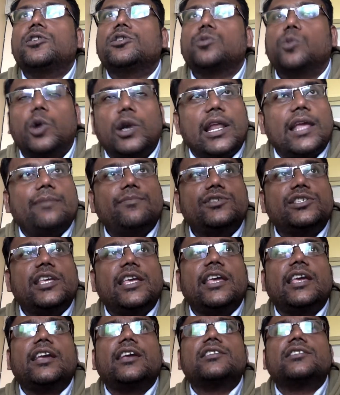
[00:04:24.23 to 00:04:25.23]
What I'm
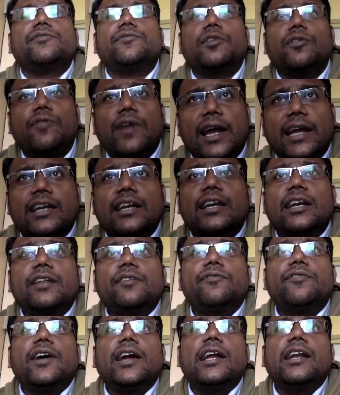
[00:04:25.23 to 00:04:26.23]
saying is, if you have
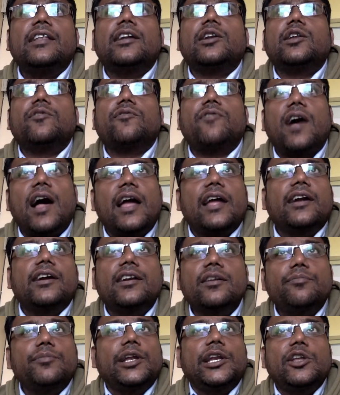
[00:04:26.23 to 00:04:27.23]
identified that you've hired a
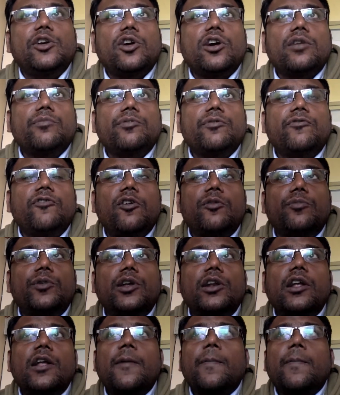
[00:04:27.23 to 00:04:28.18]
mediocre performer